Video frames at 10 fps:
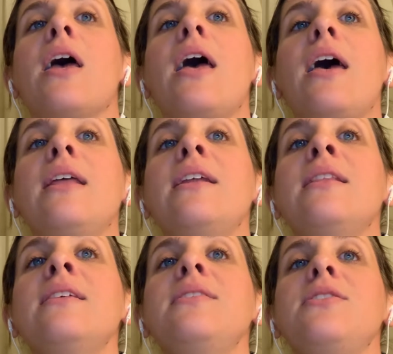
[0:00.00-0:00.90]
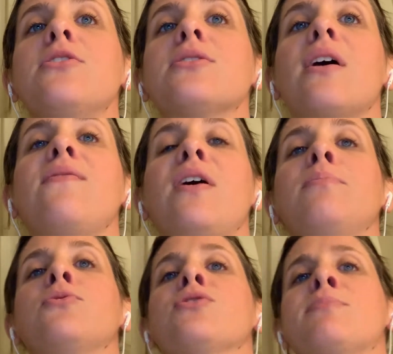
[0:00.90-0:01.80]
And in these years, I've
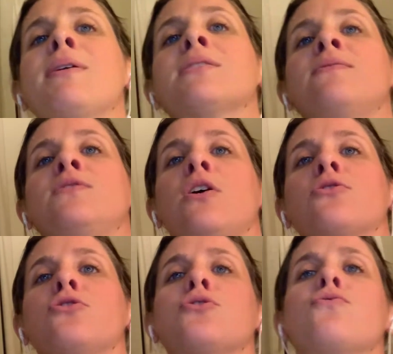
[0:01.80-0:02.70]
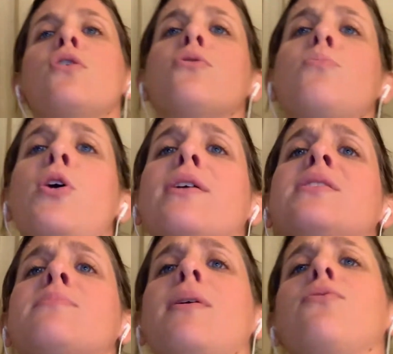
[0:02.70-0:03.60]
helped respective doctors grow their
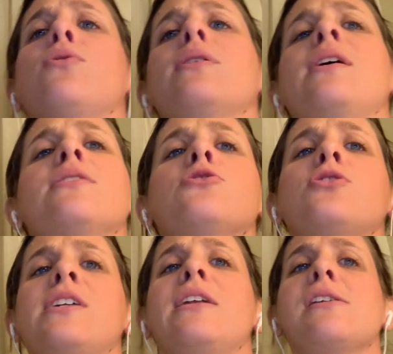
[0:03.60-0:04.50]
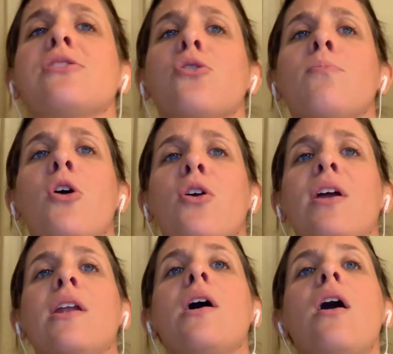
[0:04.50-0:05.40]
practice by really understanding their
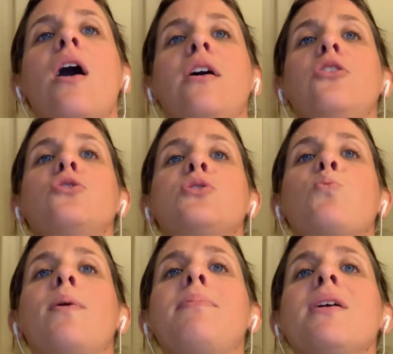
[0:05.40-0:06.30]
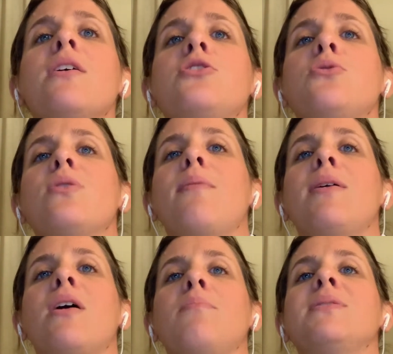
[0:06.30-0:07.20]
market. I noticed one big issue
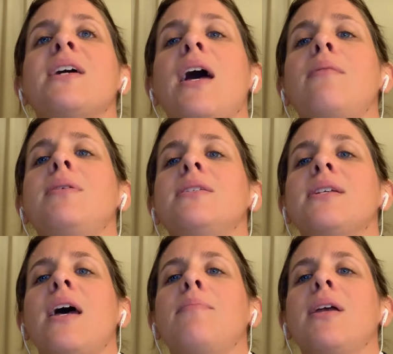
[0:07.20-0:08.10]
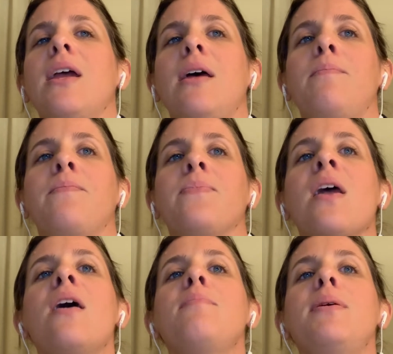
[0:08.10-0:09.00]
coming up time and time again.
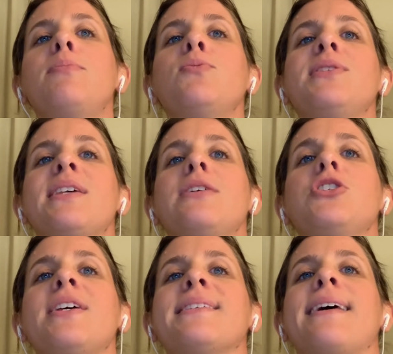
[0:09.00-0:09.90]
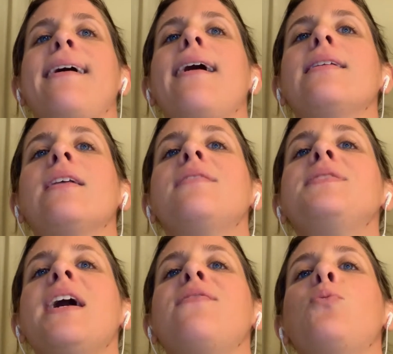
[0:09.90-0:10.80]
People would say, Jessica, I'd love
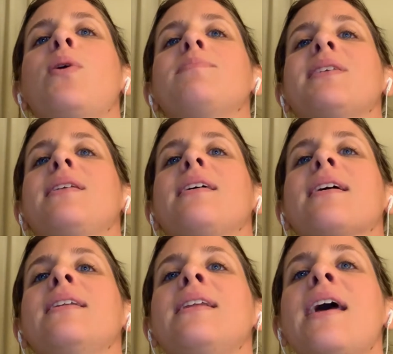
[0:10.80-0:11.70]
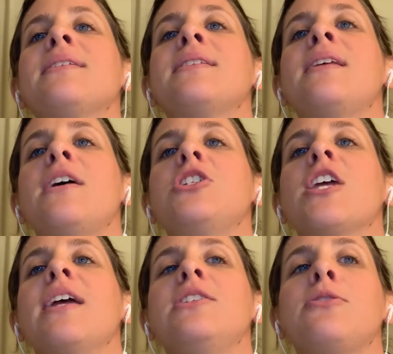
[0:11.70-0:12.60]
to have a website that connects and
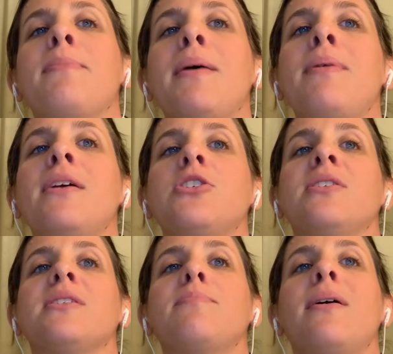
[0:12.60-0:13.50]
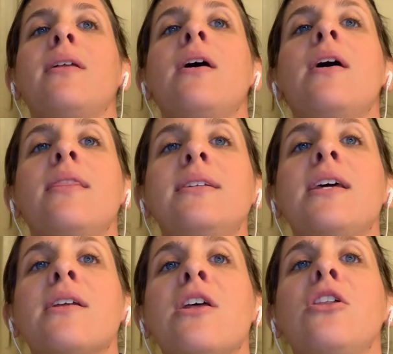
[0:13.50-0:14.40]
educates my patients, but the
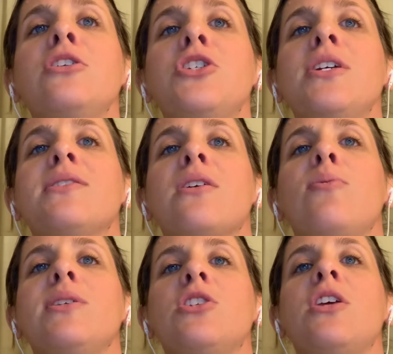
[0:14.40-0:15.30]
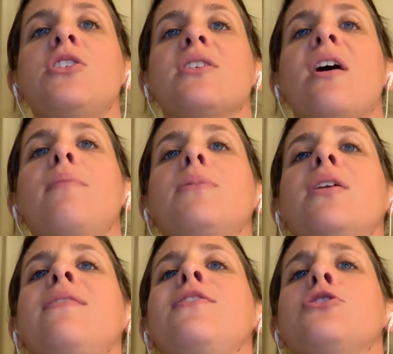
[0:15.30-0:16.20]
technology is always changing. I'm
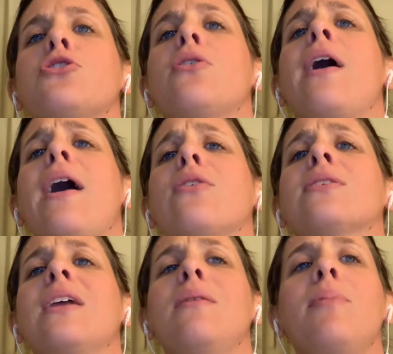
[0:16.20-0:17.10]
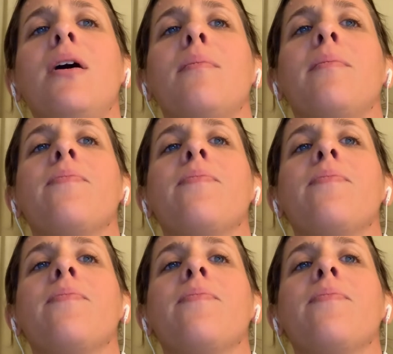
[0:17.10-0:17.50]
not even sure how to keep up.